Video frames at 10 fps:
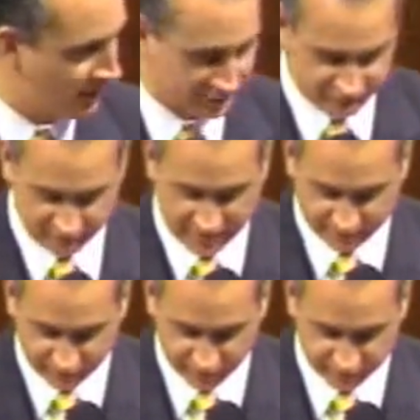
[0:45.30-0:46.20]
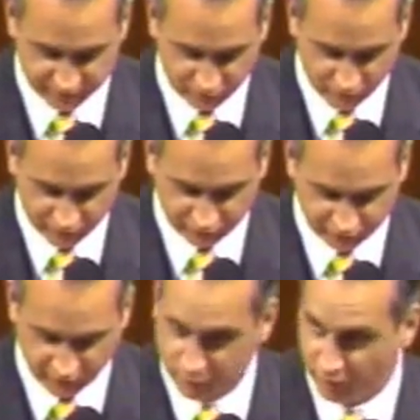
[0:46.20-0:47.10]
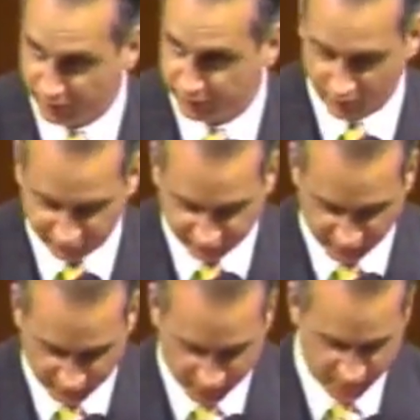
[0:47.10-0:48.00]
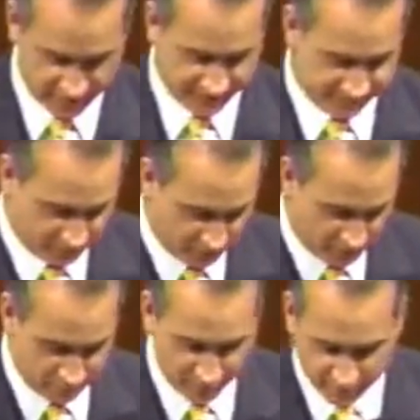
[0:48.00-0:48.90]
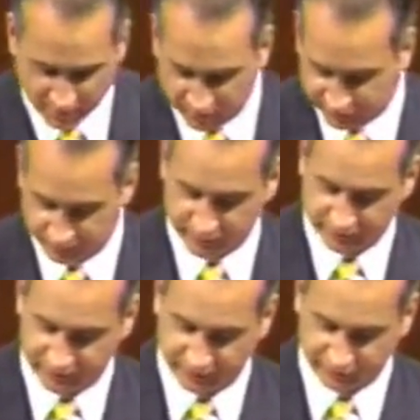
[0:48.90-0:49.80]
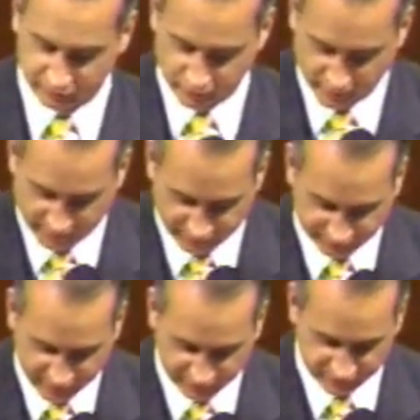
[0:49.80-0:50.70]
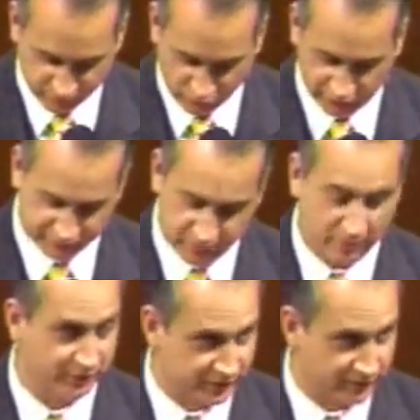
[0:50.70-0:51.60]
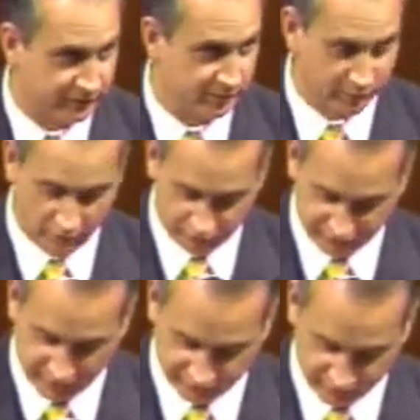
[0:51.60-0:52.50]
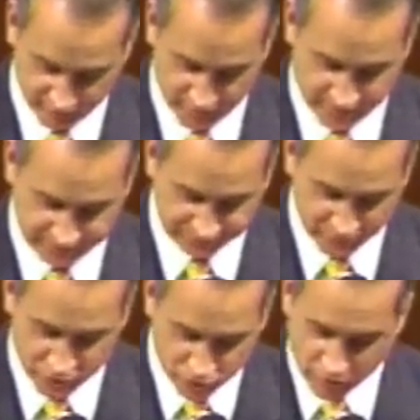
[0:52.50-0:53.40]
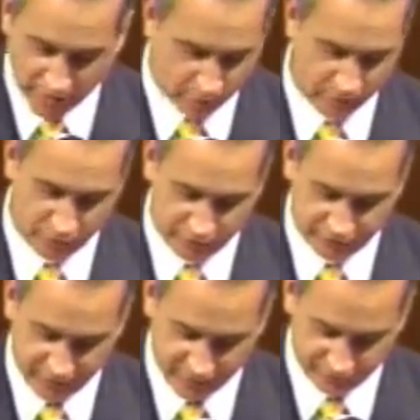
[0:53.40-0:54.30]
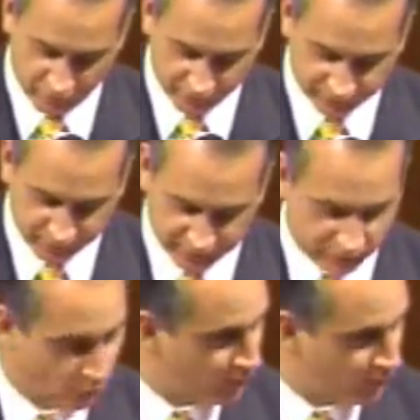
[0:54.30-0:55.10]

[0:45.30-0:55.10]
passionate advocate for issues that are important to our state. My amendment simply seeks to emphasize the importance of public safety in prioritizing new highway bridge funding, as well as place